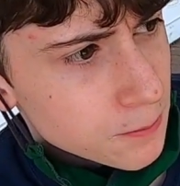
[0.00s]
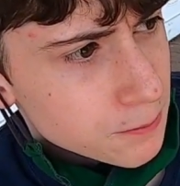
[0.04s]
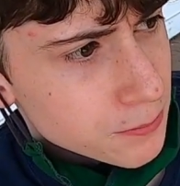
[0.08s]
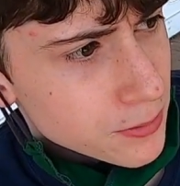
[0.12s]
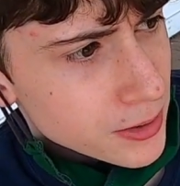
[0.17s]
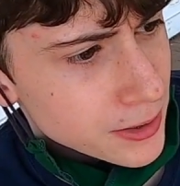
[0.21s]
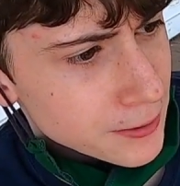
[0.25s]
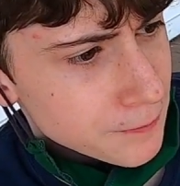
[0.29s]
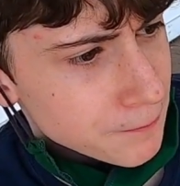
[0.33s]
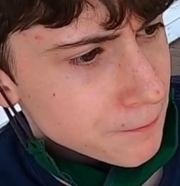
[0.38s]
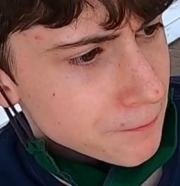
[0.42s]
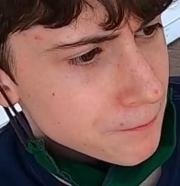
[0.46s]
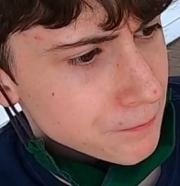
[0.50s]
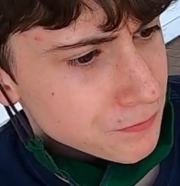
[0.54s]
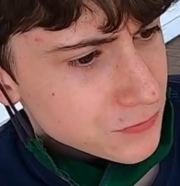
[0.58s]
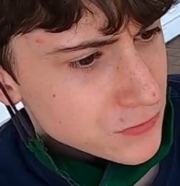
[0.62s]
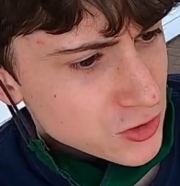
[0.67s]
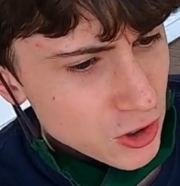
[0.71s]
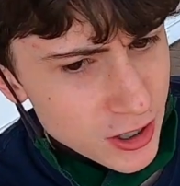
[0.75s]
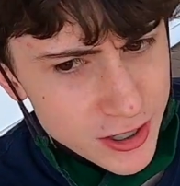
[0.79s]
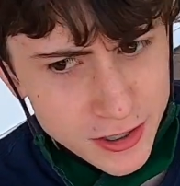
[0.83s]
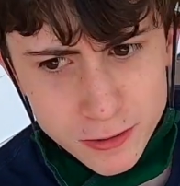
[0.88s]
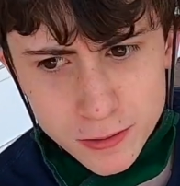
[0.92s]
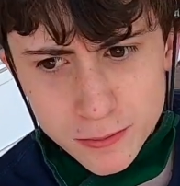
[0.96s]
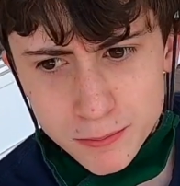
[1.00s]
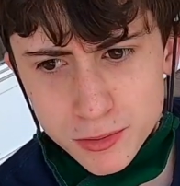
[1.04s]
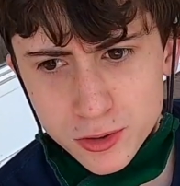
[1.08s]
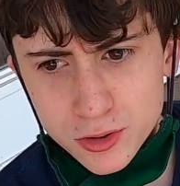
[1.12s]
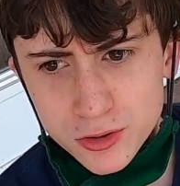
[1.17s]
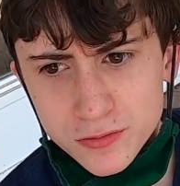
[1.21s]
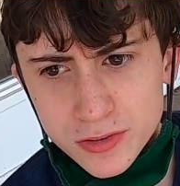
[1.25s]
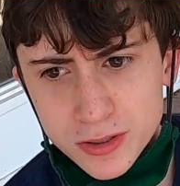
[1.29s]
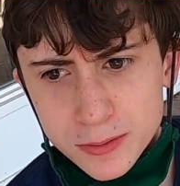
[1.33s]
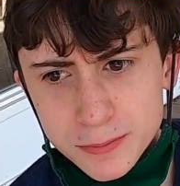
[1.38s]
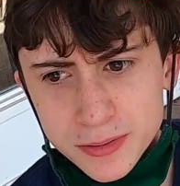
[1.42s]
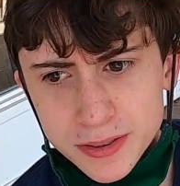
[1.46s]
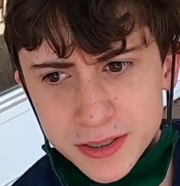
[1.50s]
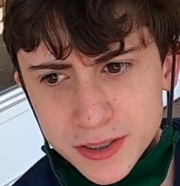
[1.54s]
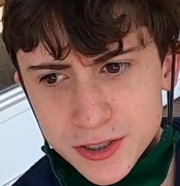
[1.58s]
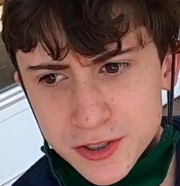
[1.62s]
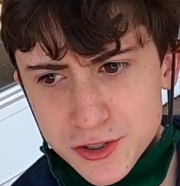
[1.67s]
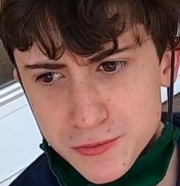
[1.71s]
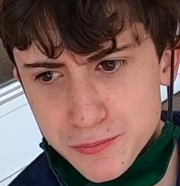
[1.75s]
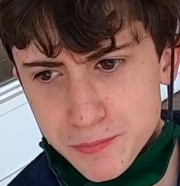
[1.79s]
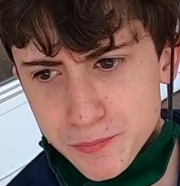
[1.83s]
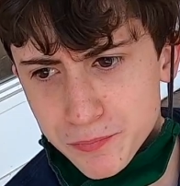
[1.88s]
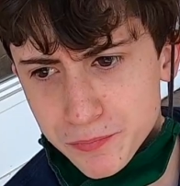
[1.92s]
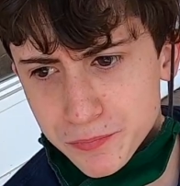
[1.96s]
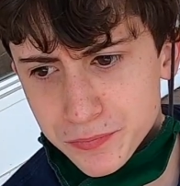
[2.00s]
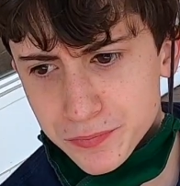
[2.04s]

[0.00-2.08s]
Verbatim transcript: but try to improve it because